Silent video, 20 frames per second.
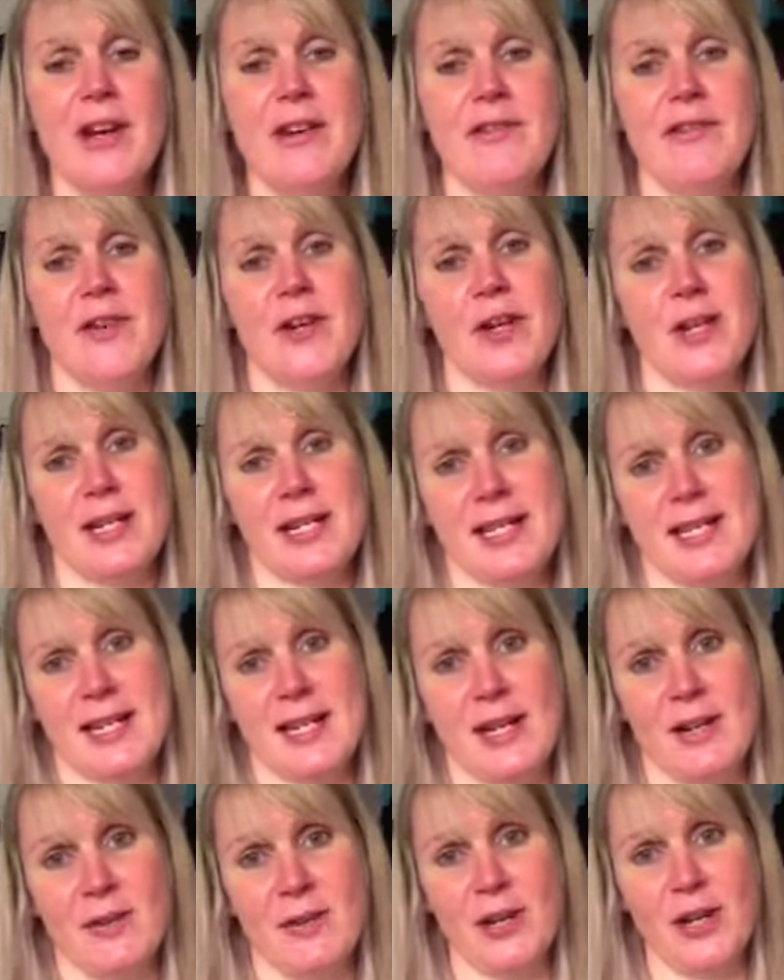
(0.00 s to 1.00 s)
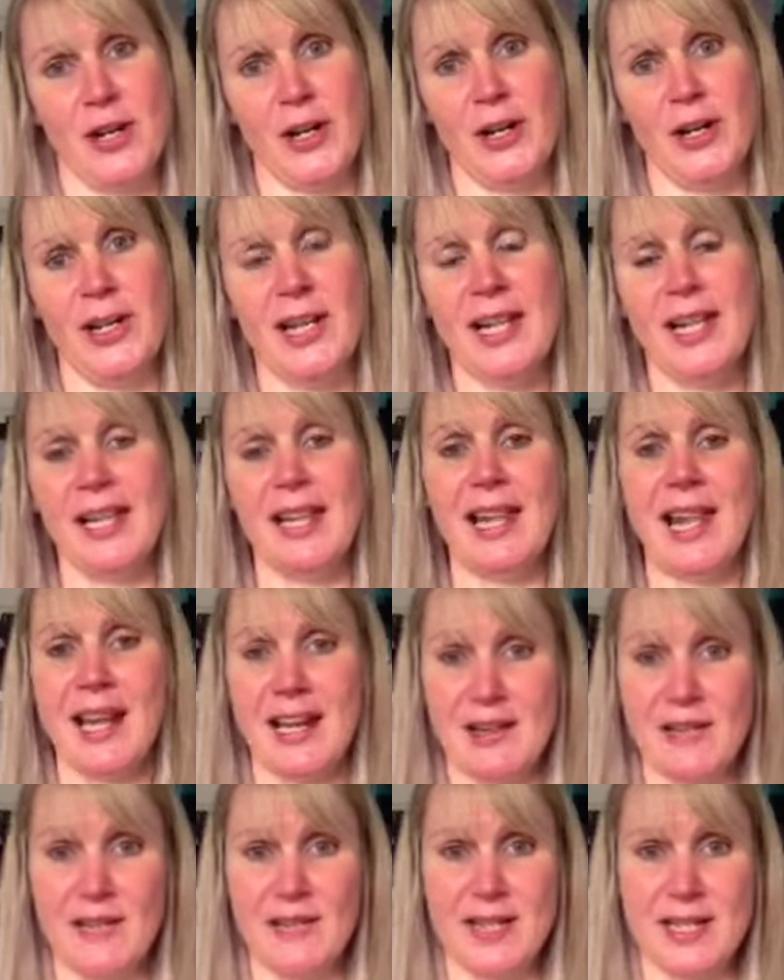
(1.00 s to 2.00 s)
focusing on your
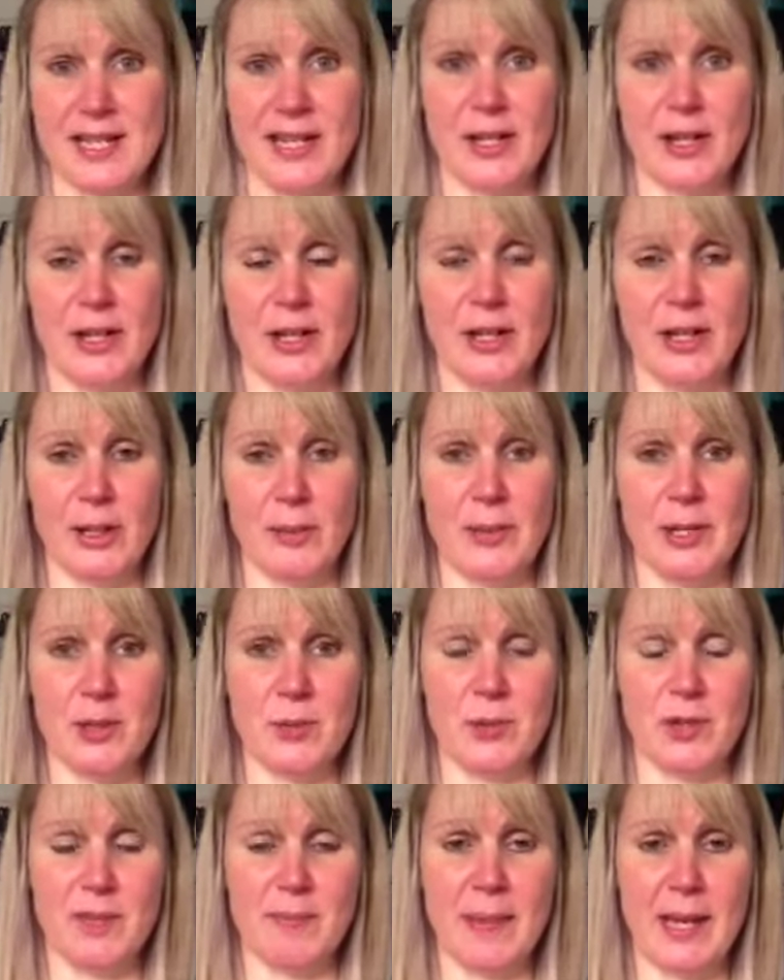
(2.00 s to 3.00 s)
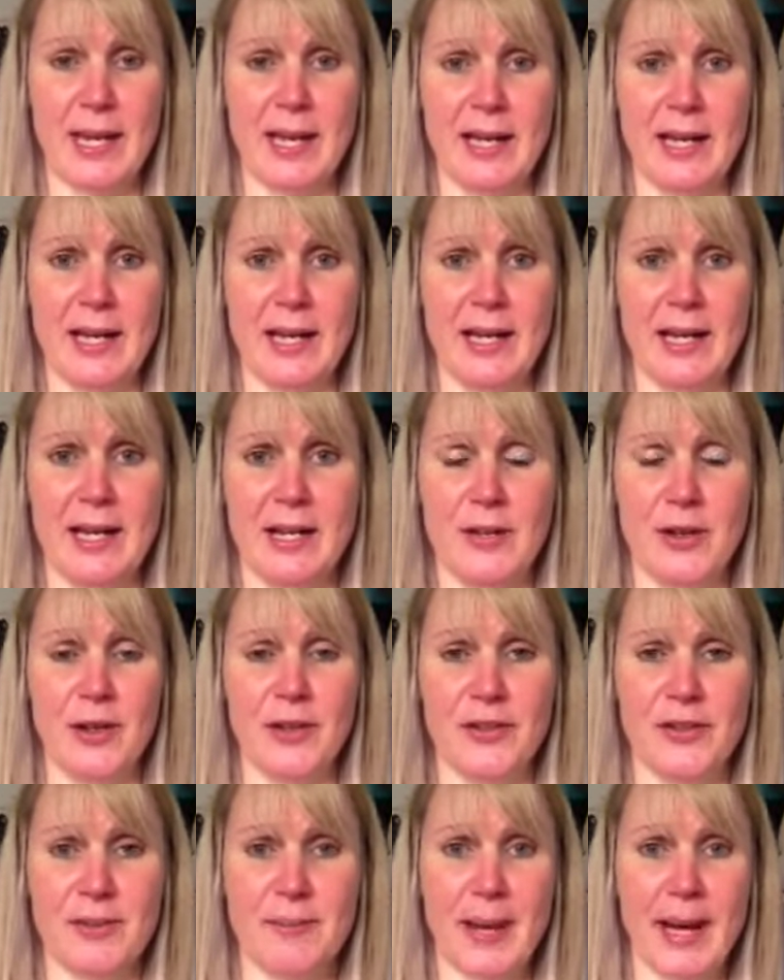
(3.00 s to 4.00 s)
life as a whole, which would be an
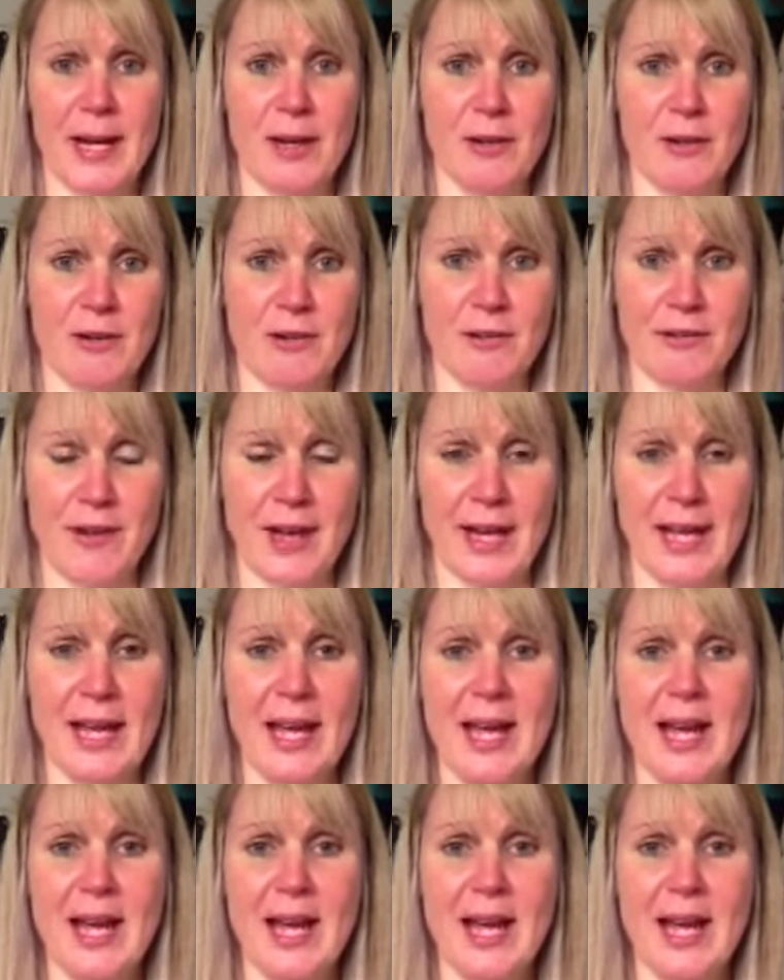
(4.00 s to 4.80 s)
autobiography.